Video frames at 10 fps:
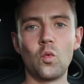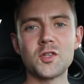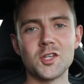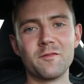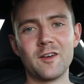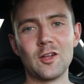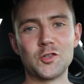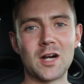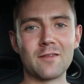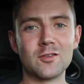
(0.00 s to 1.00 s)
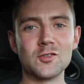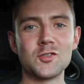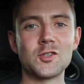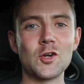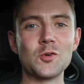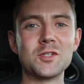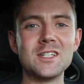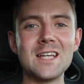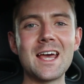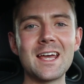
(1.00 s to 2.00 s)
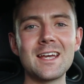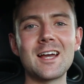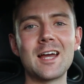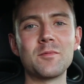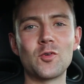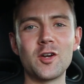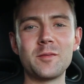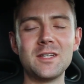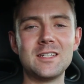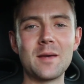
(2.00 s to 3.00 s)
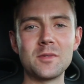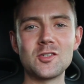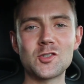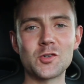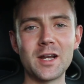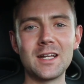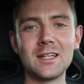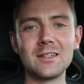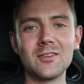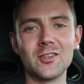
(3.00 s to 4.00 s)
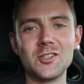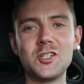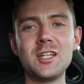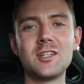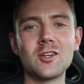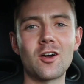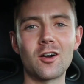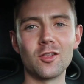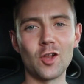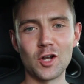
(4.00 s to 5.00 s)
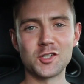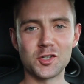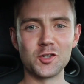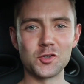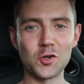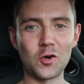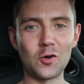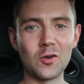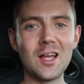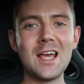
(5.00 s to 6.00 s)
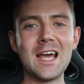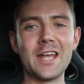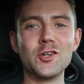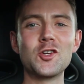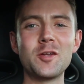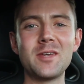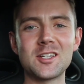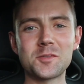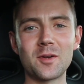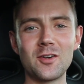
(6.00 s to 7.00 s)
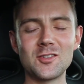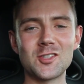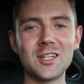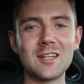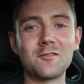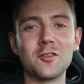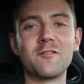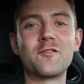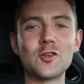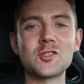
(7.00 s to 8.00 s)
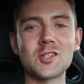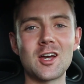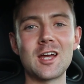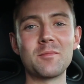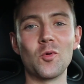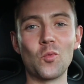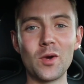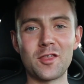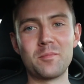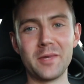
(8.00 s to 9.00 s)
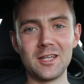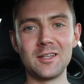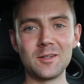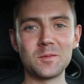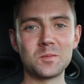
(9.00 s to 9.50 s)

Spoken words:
What's up, fellow drivers? So today I'm going to be demonstrating the GTR launch control, and you're going to be experiencing it for the first time with me.